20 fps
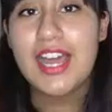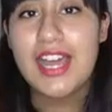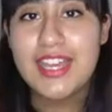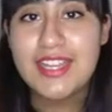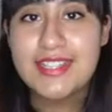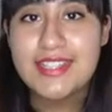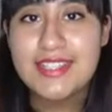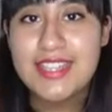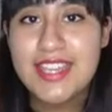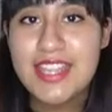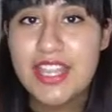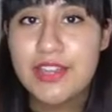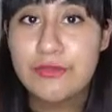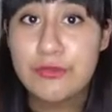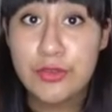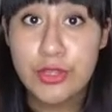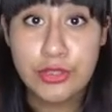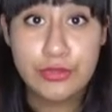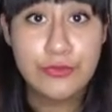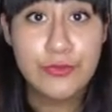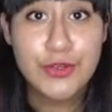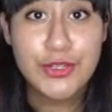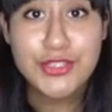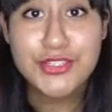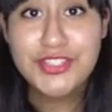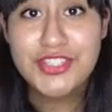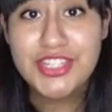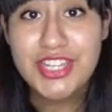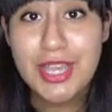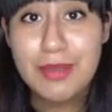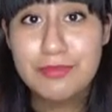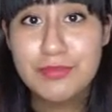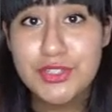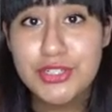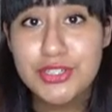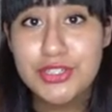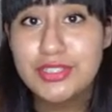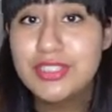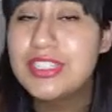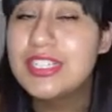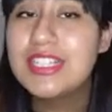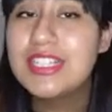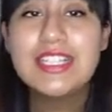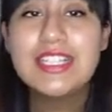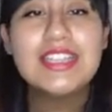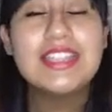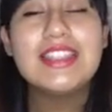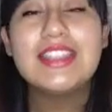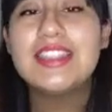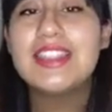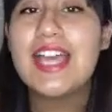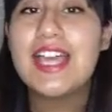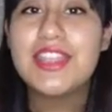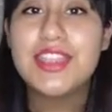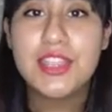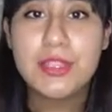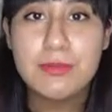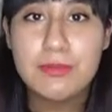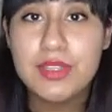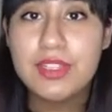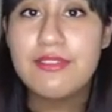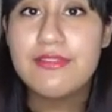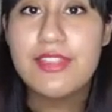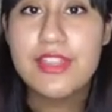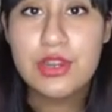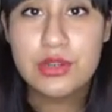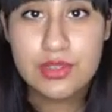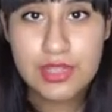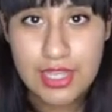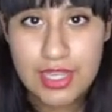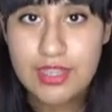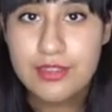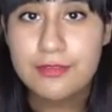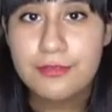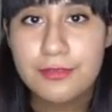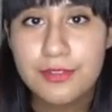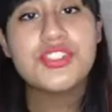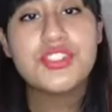I'd say that for the first chapter, let them live their life.